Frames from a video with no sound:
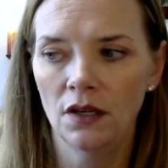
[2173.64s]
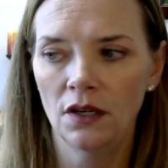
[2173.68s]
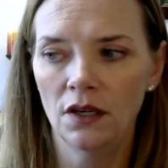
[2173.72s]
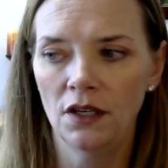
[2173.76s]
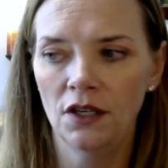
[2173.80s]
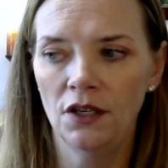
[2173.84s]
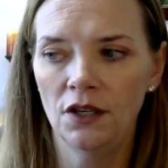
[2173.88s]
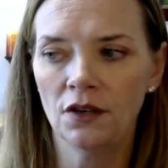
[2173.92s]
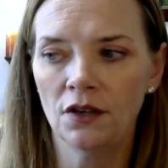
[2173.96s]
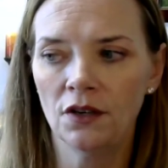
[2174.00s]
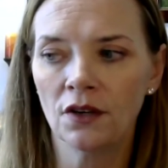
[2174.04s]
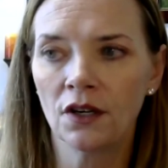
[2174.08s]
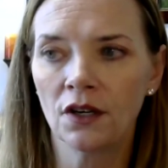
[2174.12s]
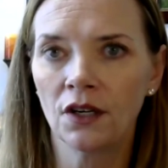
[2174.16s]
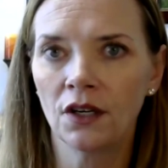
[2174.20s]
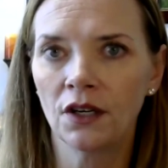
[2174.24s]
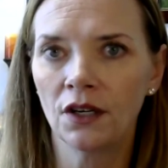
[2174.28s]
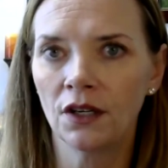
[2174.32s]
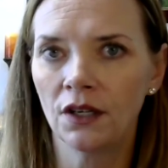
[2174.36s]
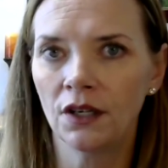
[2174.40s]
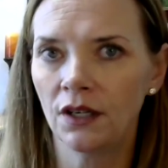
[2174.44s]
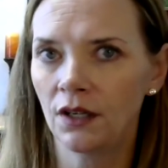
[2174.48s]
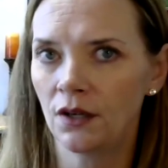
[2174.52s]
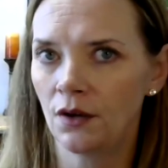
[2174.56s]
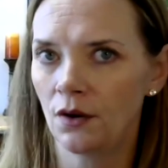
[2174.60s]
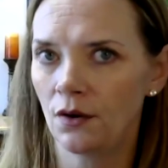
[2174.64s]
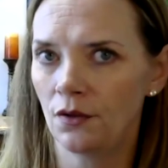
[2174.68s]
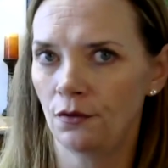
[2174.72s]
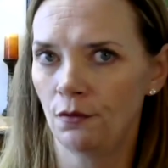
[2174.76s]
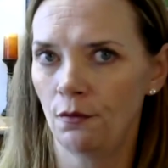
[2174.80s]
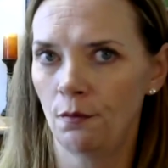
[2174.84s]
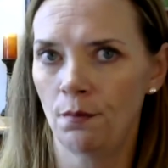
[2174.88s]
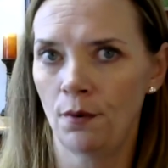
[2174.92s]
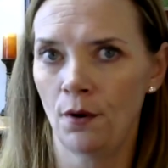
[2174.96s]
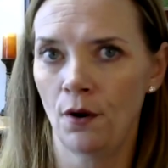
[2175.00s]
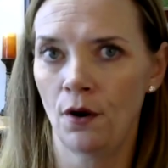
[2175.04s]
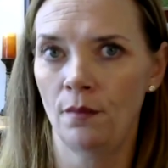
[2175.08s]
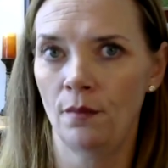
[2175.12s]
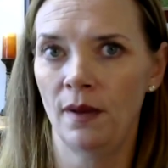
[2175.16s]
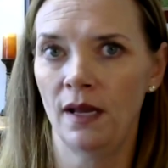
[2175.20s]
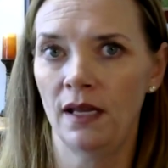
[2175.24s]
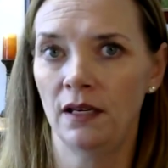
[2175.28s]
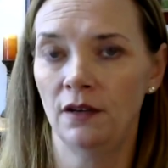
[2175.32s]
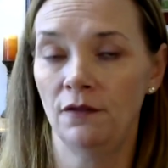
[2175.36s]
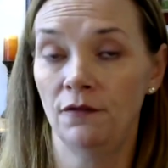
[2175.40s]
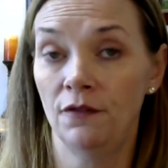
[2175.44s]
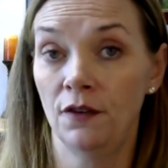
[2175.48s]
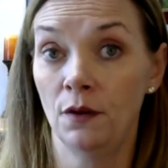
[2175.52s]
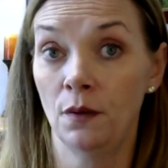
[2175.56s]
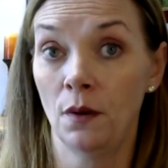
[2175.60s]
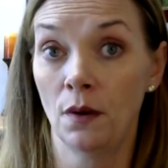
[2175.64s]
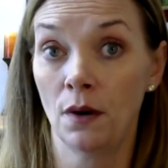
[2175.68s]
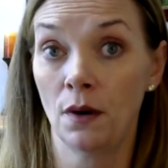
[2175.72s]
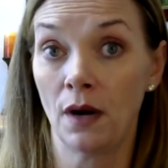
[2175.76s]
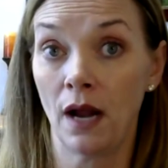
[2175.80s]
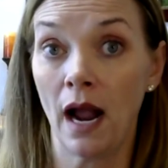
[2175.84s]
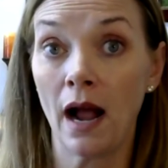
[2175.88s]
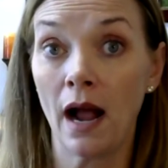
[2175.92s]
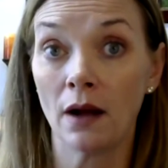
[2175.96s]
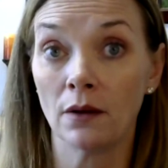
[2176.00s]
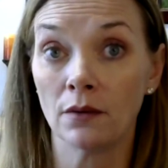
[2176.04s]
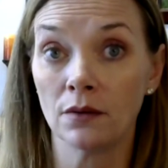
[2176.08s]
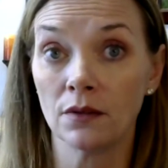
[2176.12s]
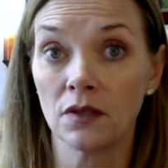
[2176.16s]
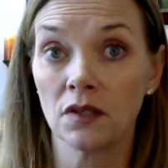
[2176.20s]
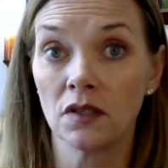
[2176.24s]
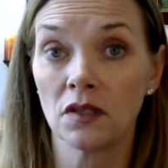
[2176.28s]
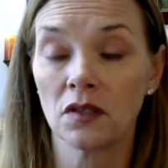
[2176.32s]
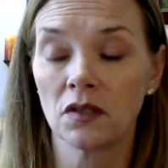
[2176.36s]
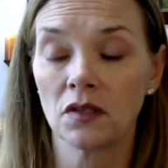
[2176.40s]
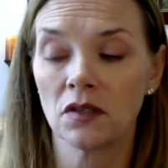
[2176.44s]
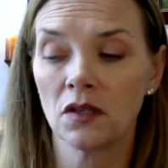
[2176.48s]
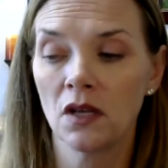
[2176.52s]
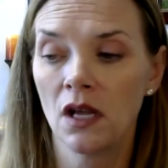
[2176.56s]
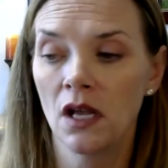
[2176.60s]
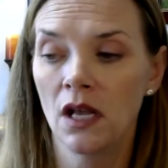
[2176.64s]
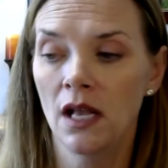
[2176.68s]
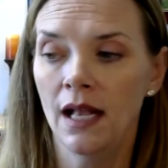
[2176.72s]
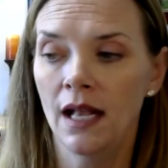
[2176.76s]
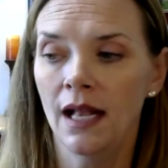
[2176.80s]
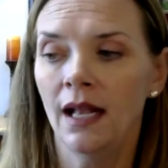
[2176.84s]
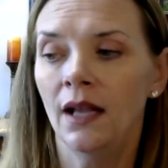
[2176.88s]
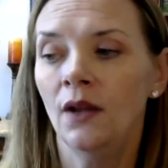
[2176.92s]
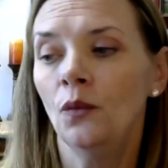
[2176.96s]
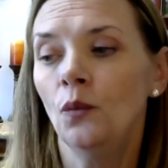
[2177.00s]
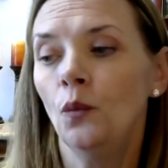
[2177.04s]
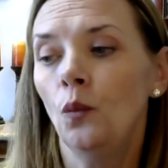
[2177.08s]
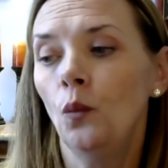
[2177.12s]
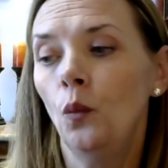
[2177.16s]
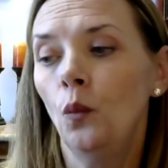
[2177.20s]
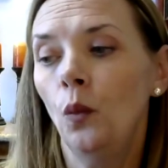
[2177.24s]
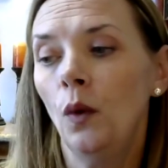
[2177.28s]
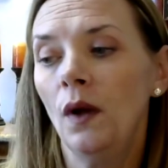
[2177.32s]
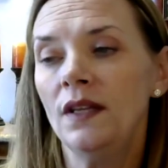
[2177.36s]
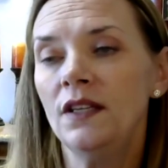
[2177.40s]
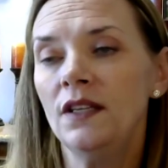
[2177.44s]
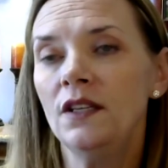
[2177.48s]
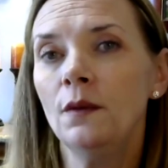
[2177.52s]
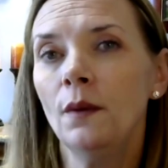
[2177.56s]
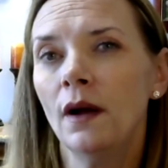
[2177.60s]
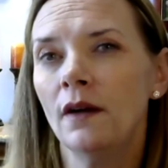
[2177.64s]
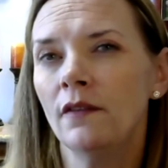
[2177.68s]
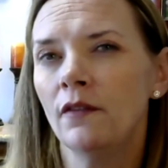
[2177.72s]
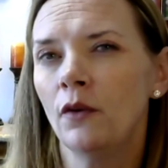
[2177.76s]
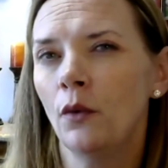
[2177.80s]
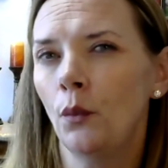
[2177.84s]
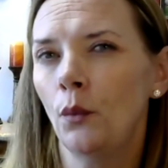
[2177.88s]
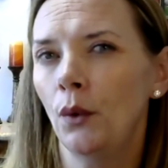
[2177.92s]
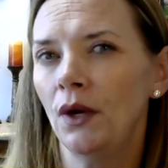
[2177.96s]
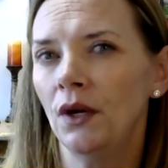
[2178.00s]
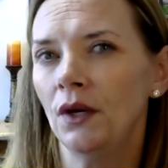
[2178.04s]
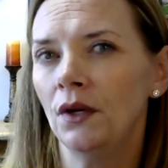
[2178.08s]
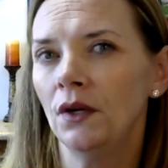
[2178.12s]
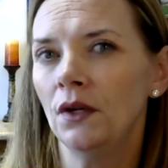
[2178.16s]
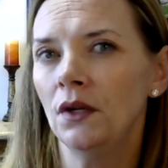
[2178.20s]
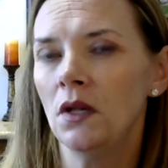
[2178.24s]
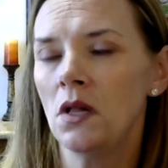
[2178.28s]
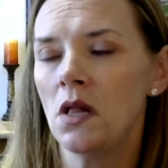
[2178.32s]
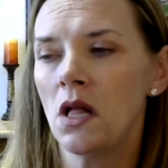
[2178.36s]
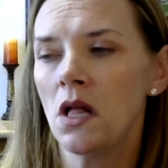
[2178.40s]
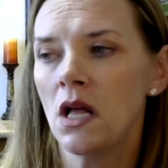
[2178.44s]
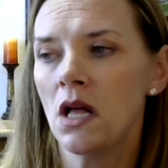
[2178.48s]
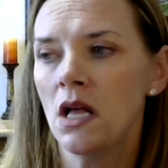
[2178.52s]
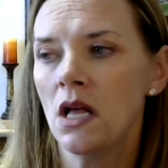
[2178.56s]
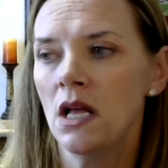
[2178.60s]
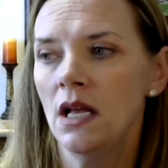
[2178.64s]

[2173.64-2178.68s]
you're going to go through probate if you own a house and when you have a will,